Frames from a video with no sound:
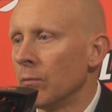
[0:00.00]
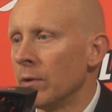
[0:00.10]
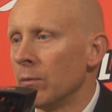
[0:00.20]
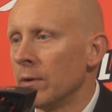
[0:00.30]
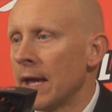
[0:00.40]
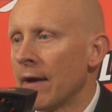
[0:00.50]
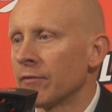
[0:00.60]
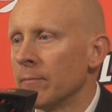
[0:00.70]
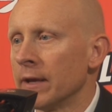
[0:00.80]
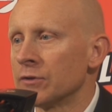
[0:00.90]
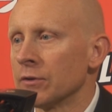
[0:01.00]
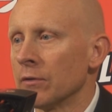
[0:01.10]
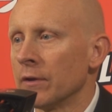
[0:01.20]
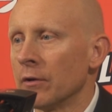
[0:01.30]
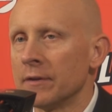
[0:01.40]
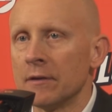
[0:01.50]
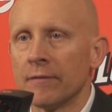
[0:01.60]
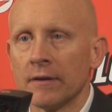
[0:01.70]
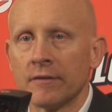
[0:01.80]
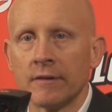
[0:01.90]
we have to make sure that our
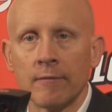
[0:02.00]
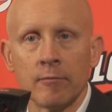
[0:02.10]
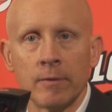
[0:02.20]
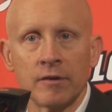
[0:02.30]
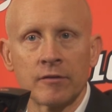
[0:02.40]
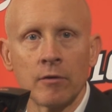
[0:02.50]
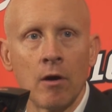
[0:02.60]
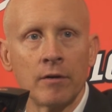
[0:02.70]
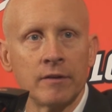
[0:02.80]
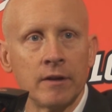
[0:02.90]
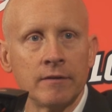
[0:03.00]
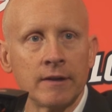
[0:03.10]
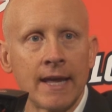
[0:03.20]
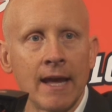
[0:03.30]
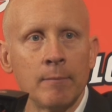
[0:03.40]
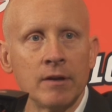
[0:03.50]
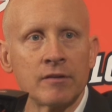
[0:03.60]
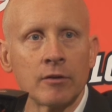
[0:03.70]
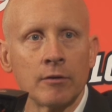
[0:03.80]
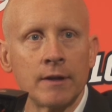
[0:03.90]
defense is every bit as strong as it can be to
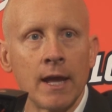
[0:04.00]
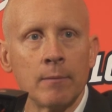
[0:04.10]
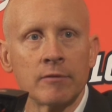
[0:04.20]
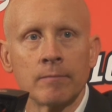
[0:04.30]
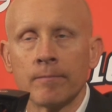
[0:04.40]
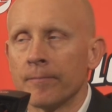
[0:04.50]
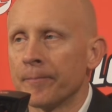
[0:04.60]
start games.